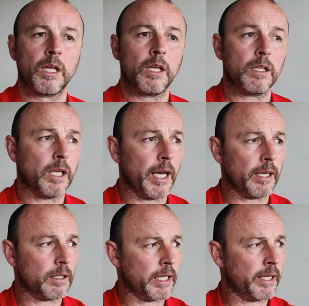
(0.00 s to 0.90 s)

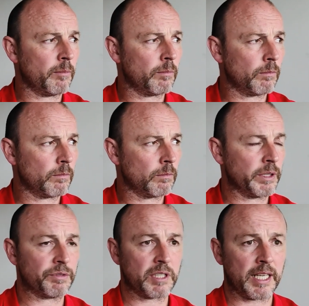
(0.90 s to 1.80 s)
Yeah, we've
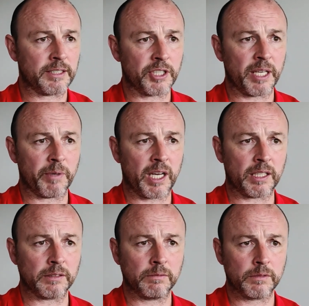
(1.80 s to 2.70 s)
signed Jamie
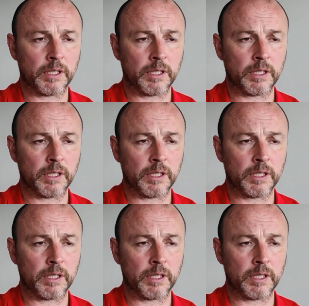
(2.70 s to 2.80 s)
Allen,